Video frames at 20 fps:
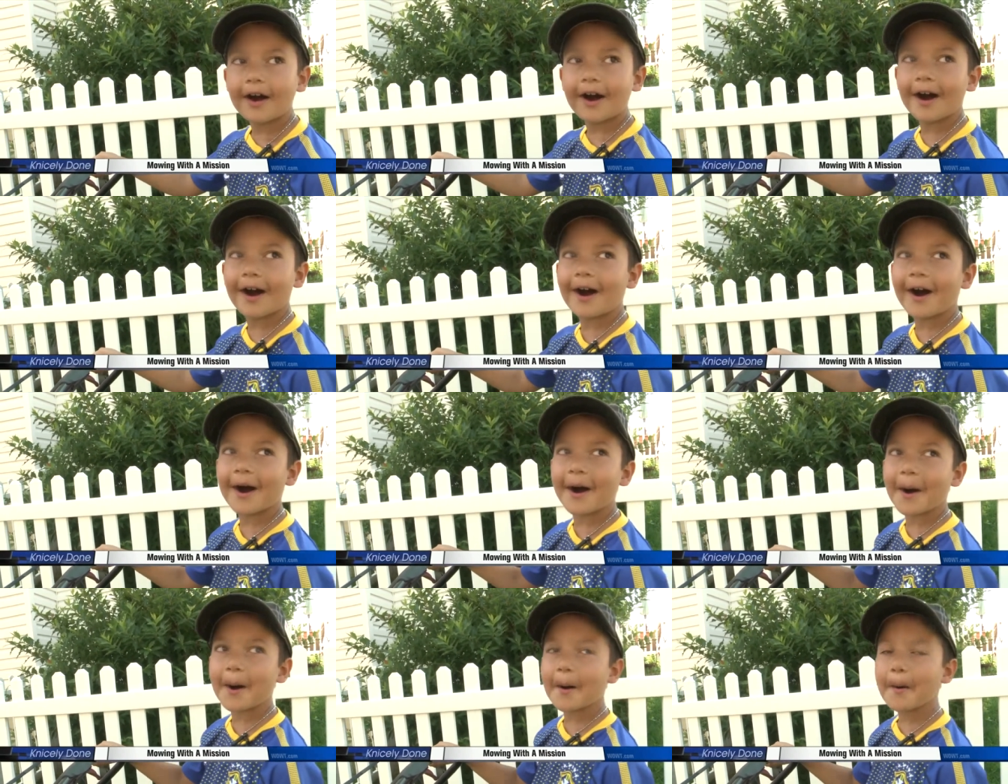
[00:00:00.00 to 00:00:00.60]

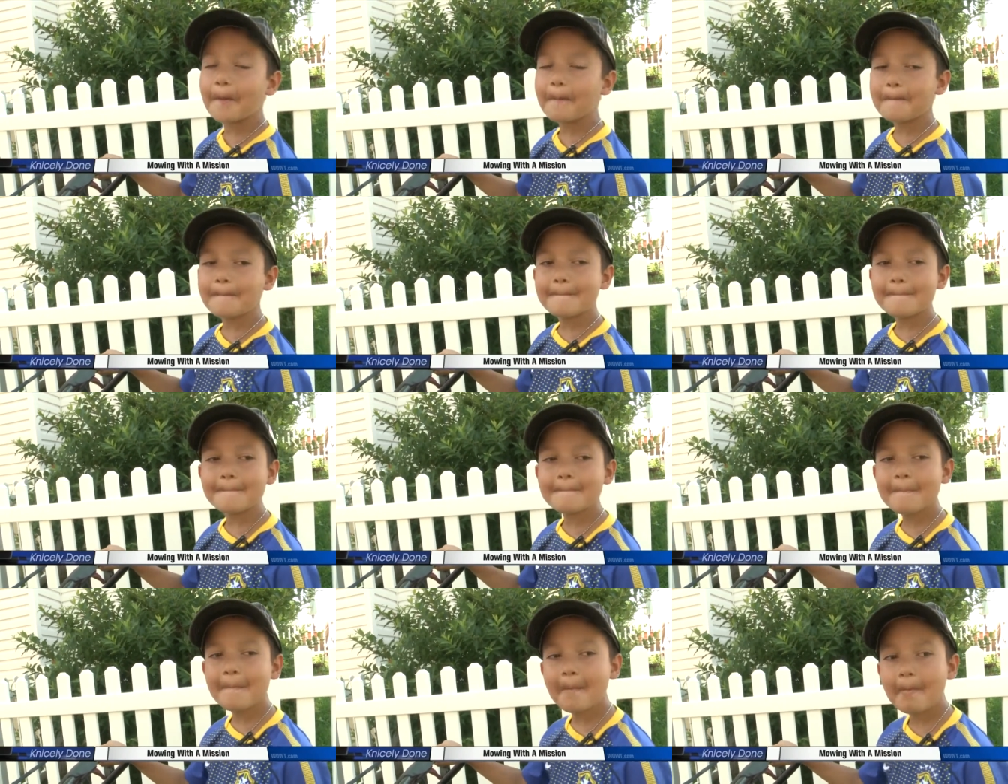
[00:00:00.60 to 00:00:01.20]

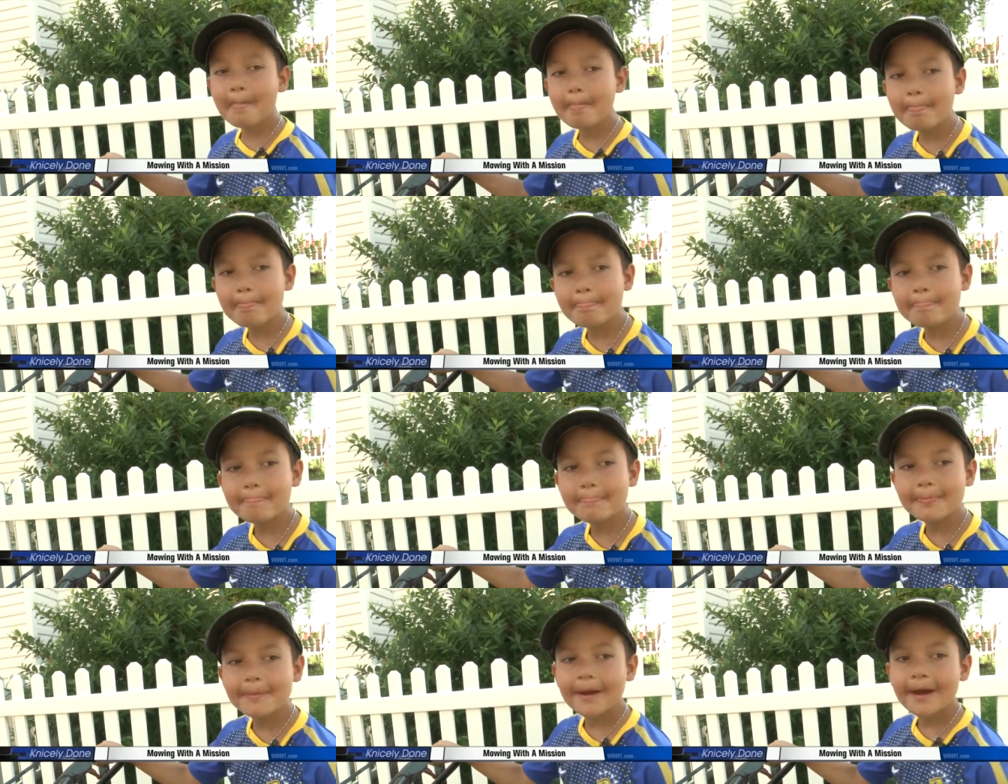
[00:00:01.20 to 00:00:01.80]
Um,
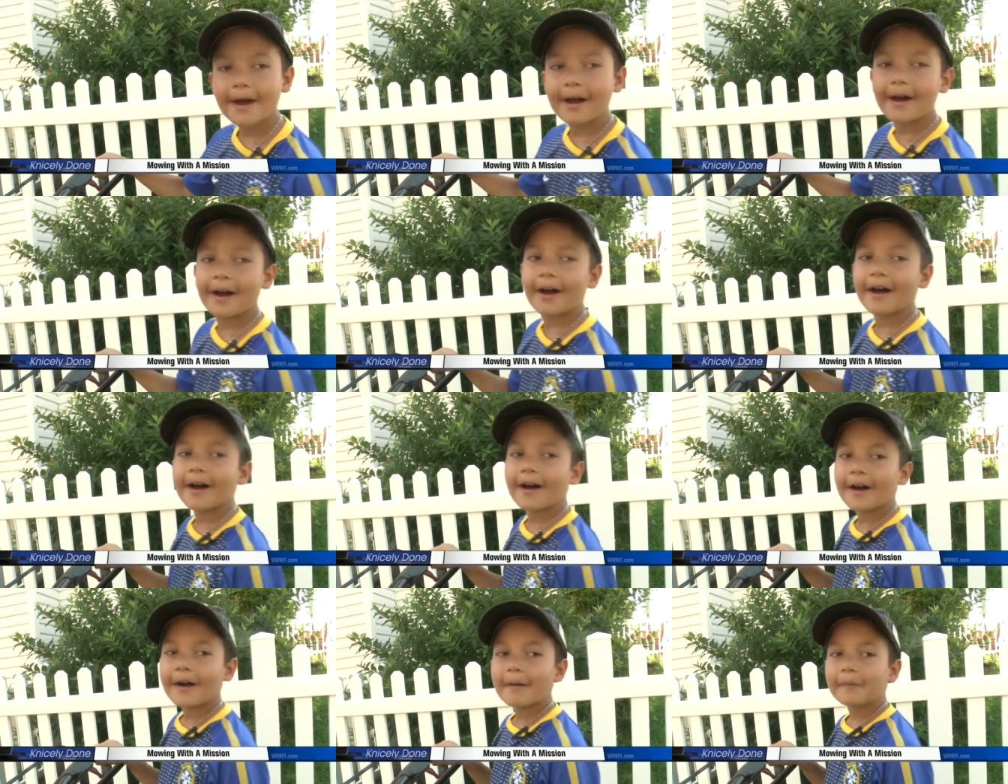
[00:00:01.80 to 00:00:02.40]

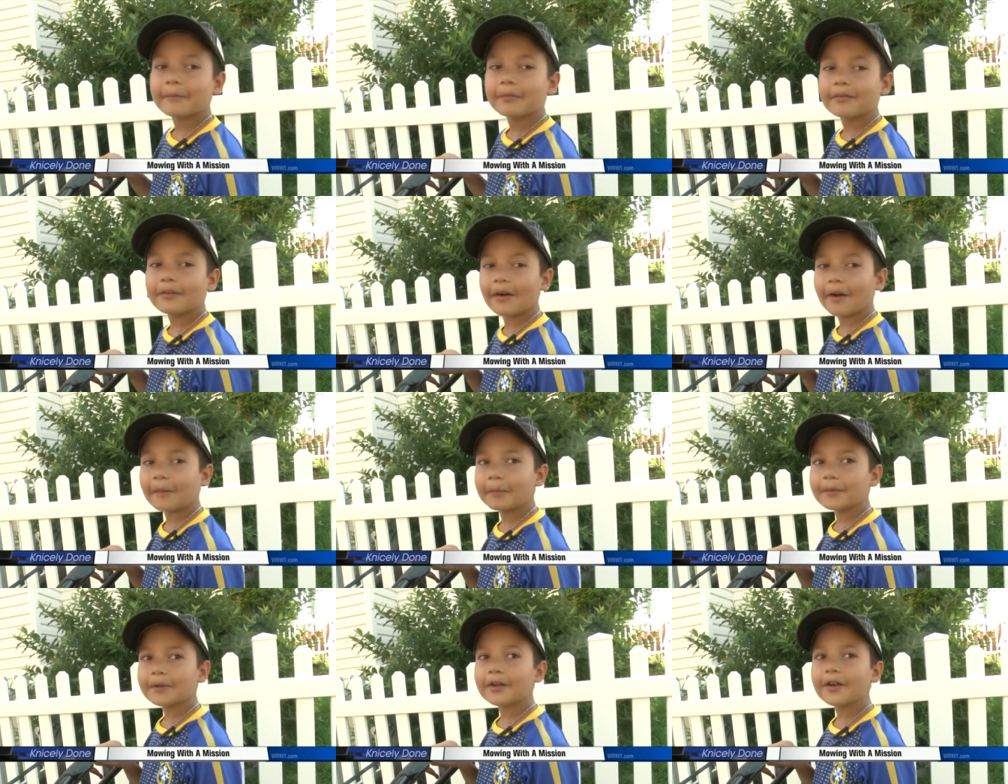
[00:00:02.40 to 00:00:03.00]

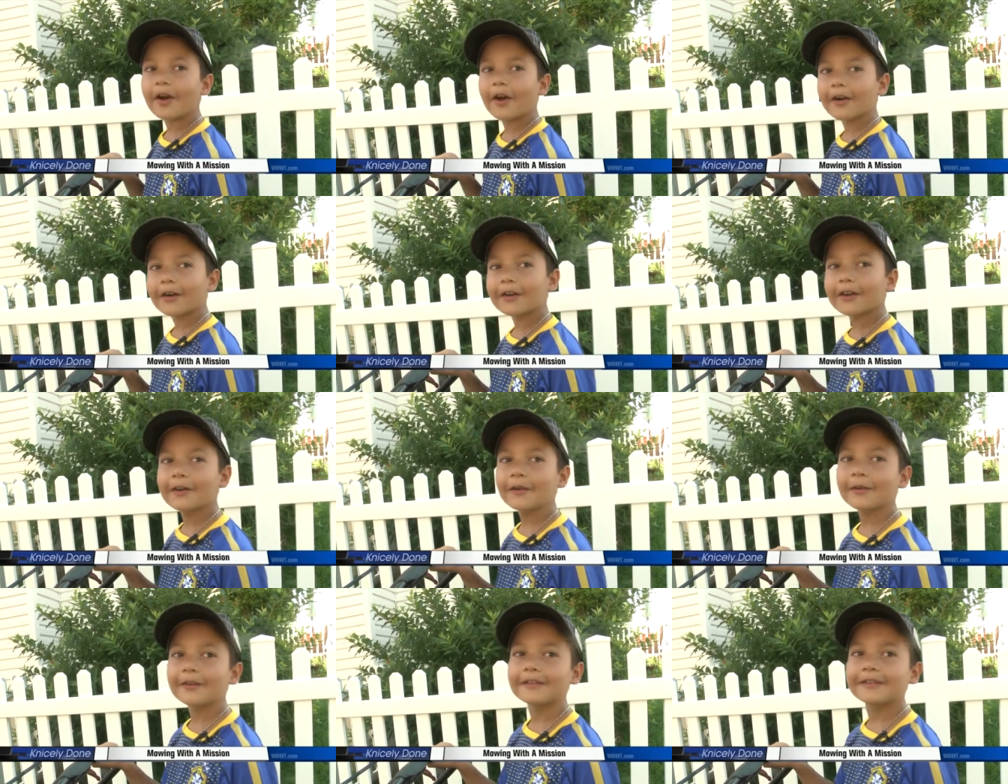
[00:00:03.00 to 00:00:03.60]
probably
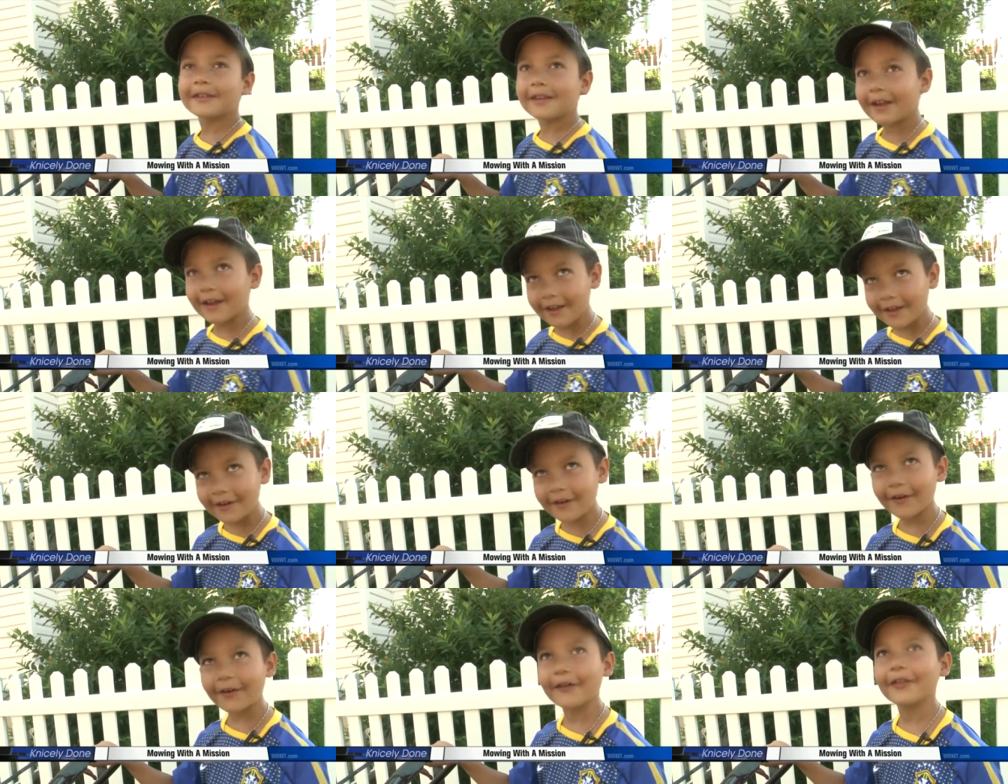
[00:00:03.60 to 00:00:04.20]
argue would
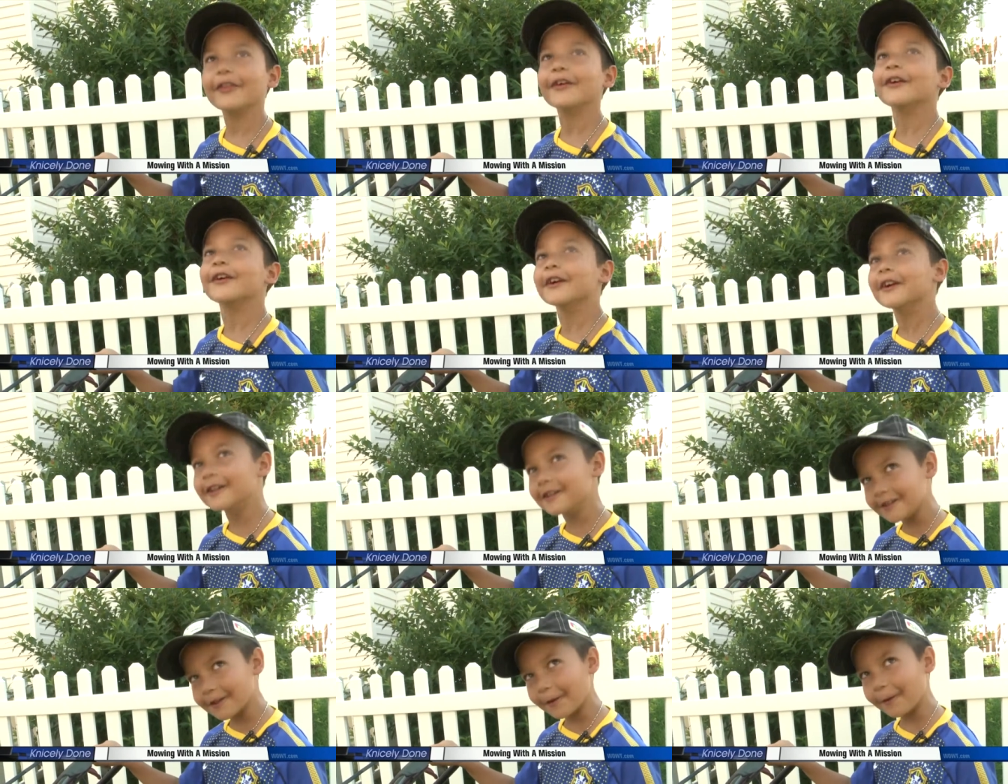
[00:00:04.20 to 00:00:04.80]
take all the
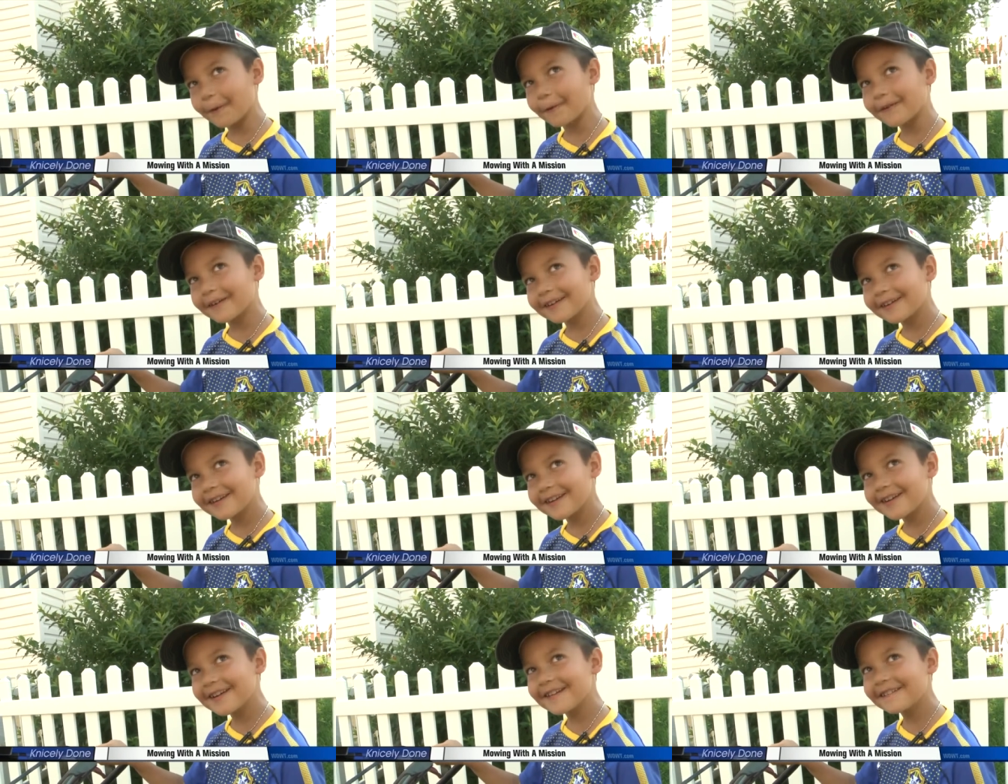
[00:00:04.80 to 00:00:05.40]

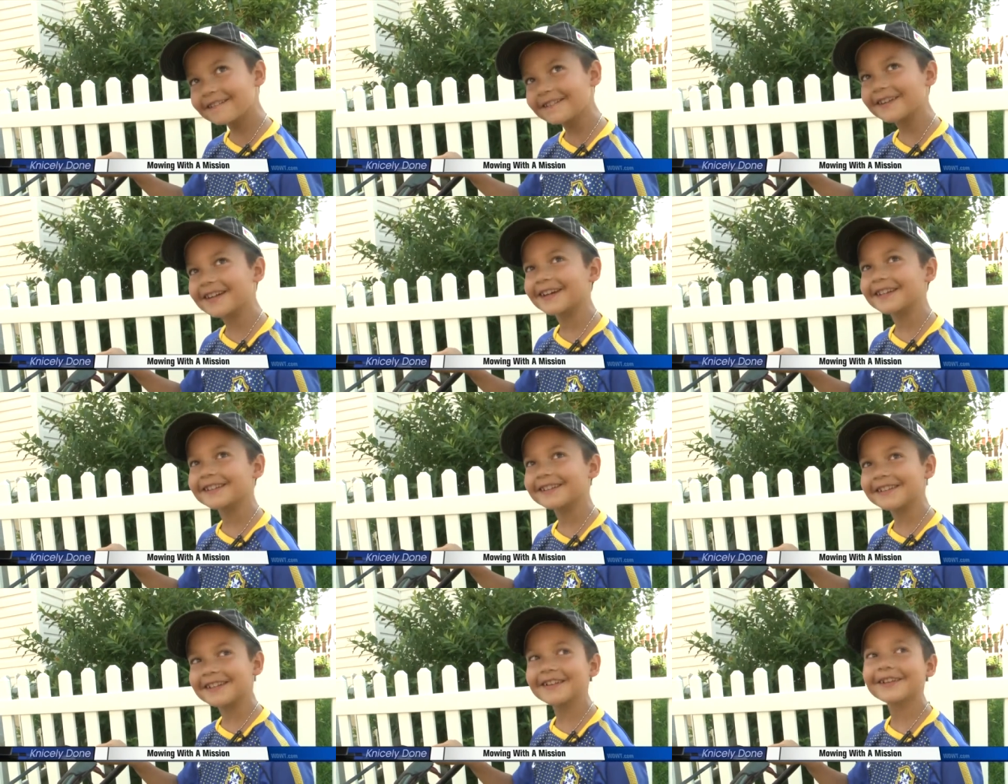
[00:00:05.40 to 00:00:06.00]
glory
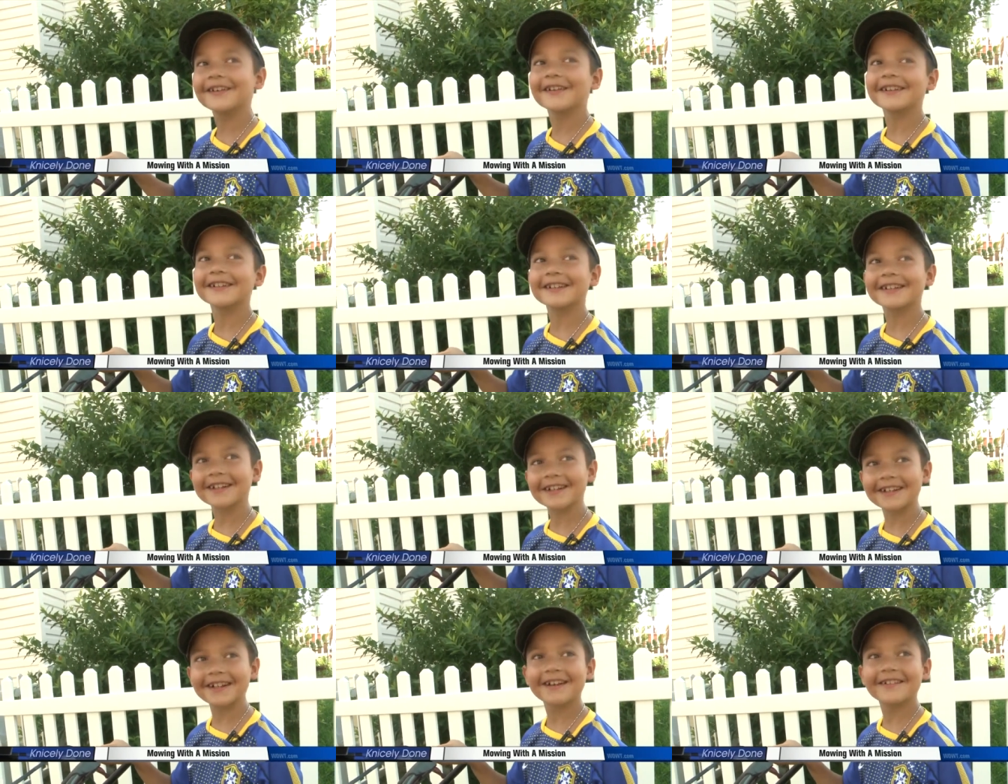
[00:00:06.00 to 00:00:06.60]
because he always
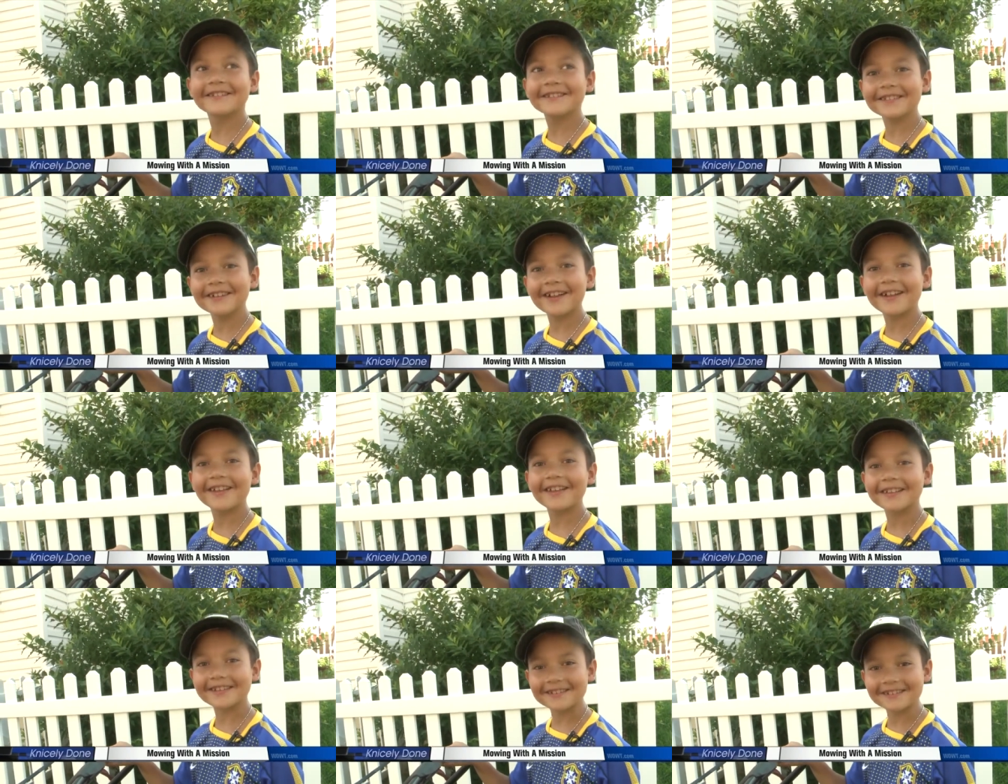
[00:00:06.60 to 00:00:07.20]
claims
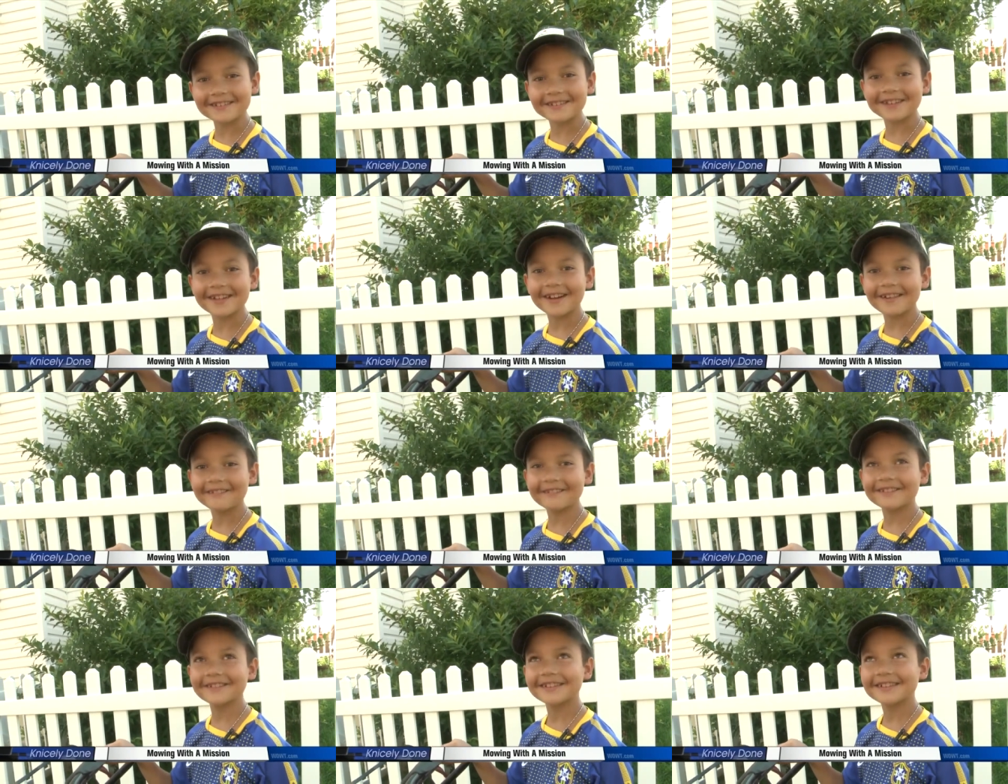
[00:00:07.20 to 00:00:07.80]
all the
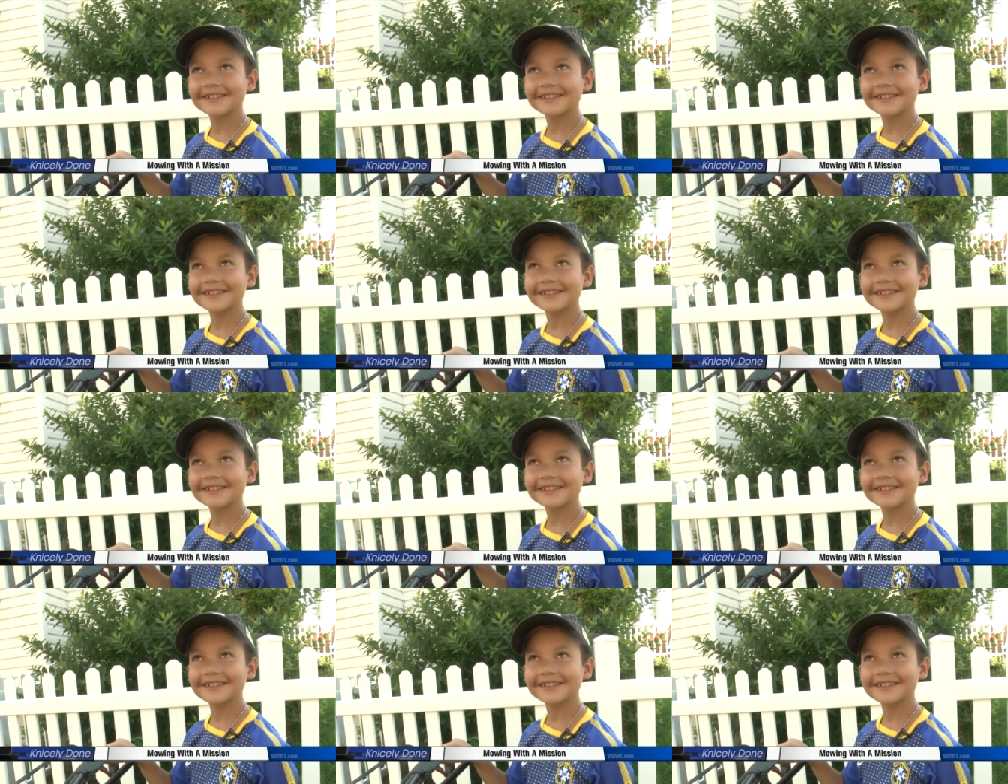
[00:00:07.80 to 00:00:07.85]
stuff.